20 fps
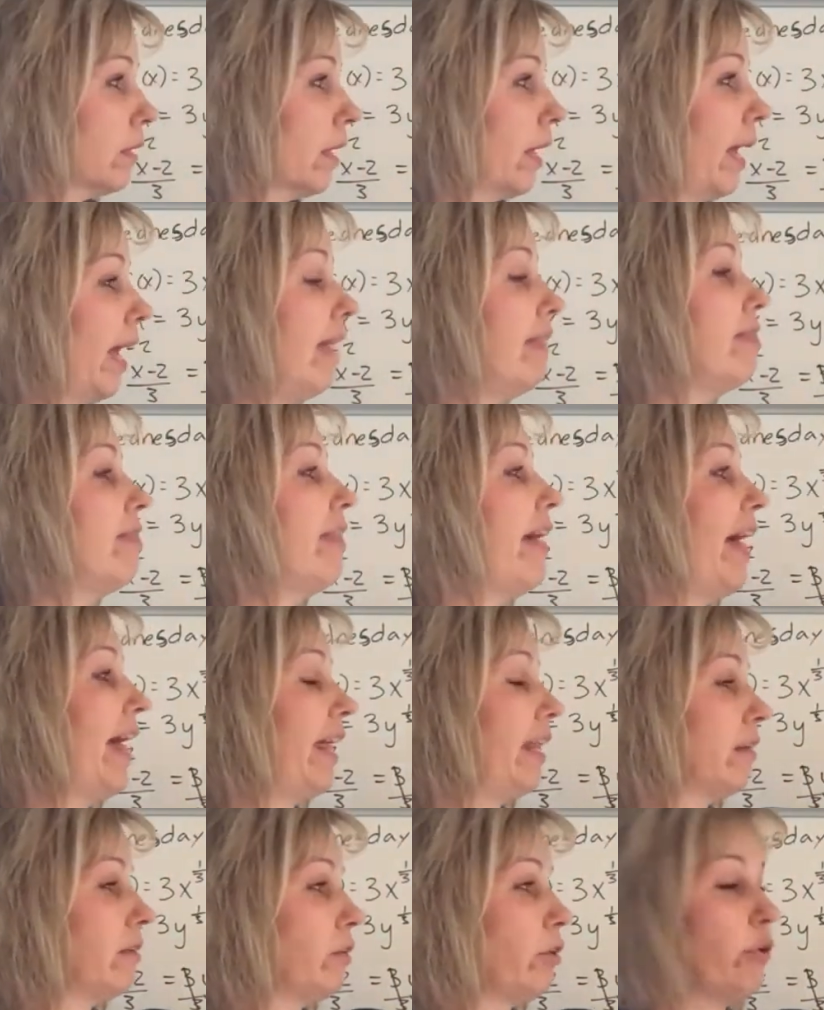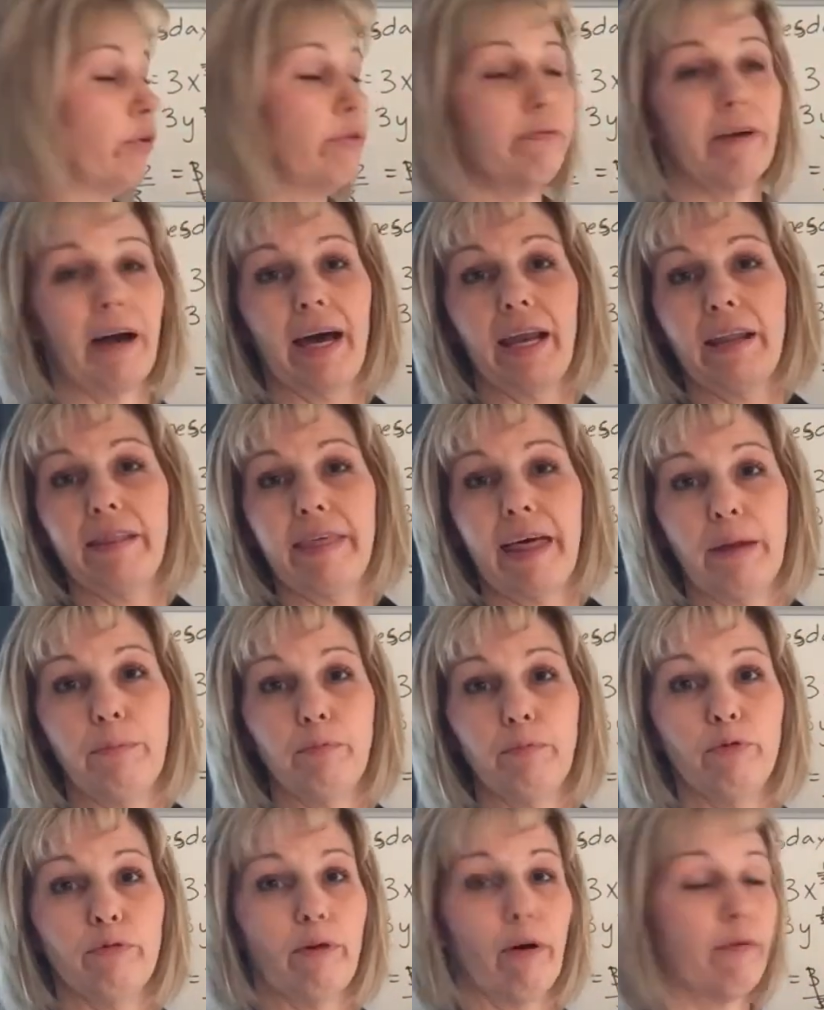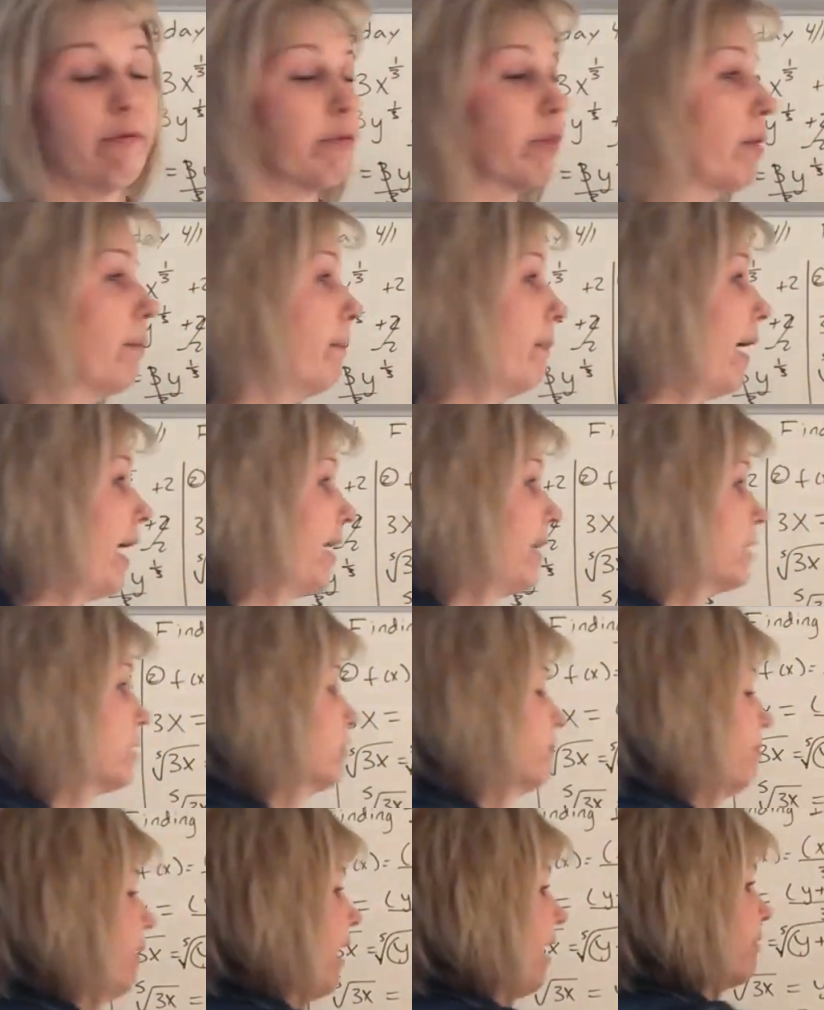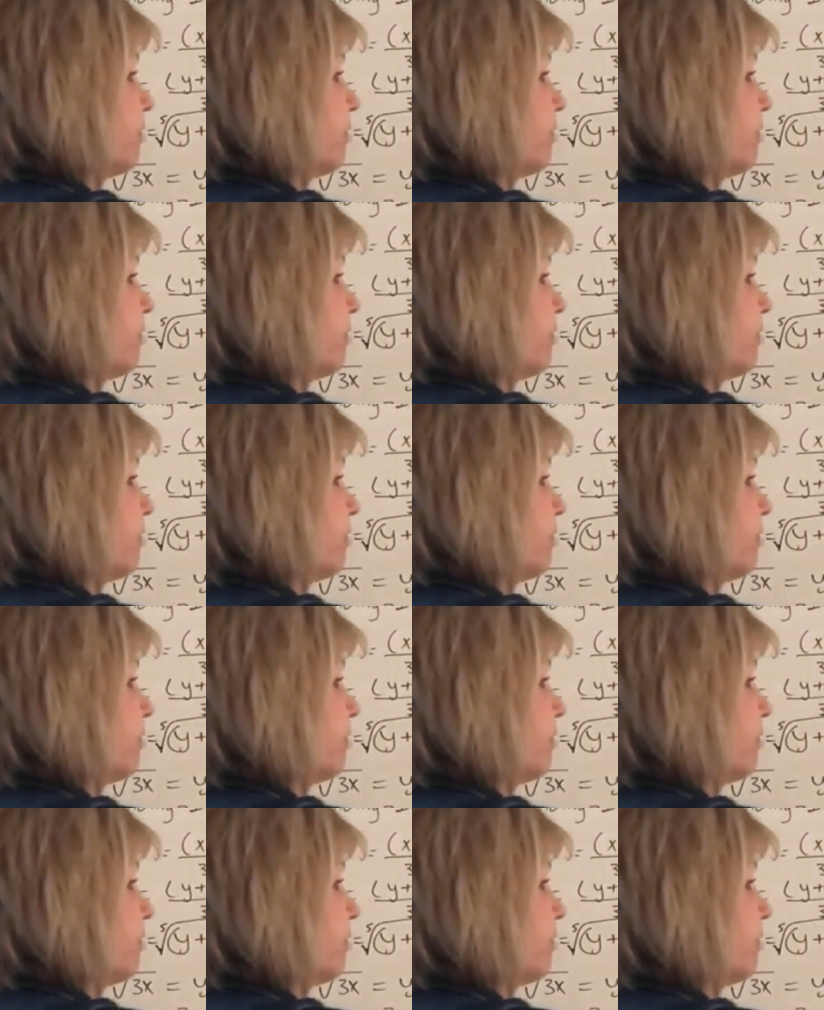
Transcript: And then you've got to then move over the minus 5.